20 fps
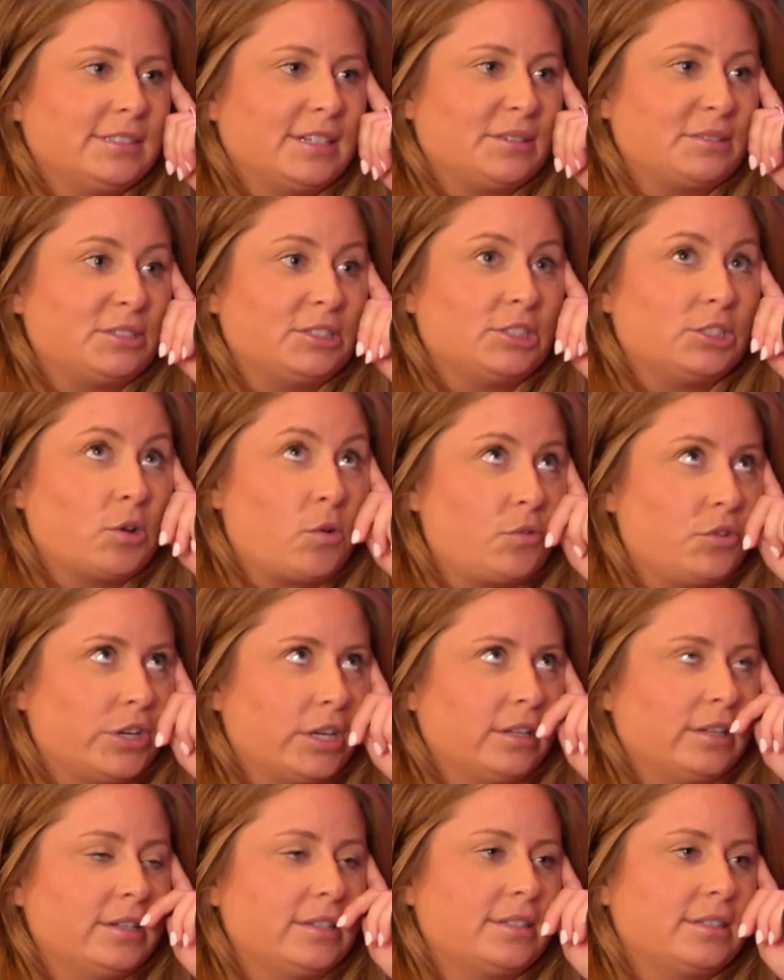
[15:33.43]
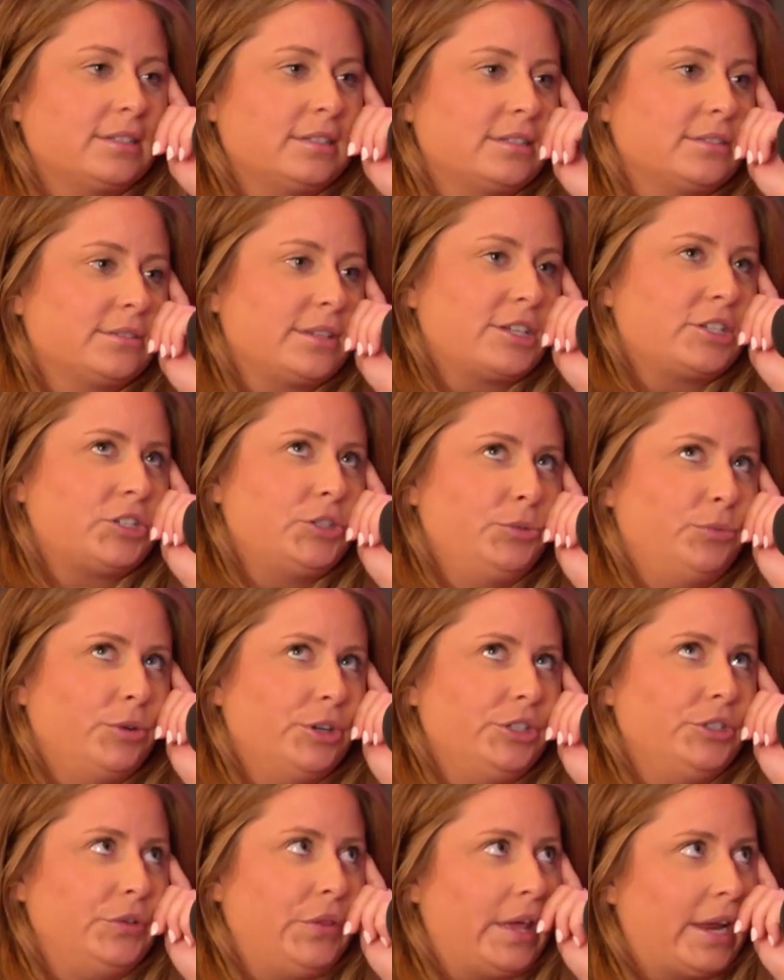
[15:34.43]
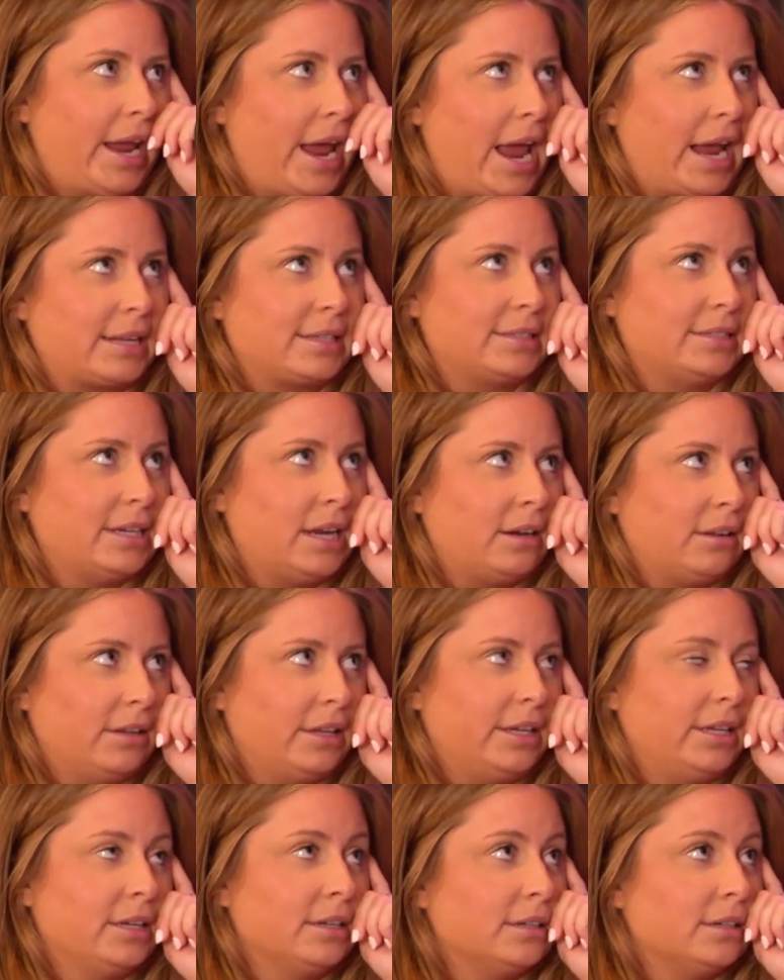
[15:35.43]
I was so jealous. It's like, she would do that accidentally.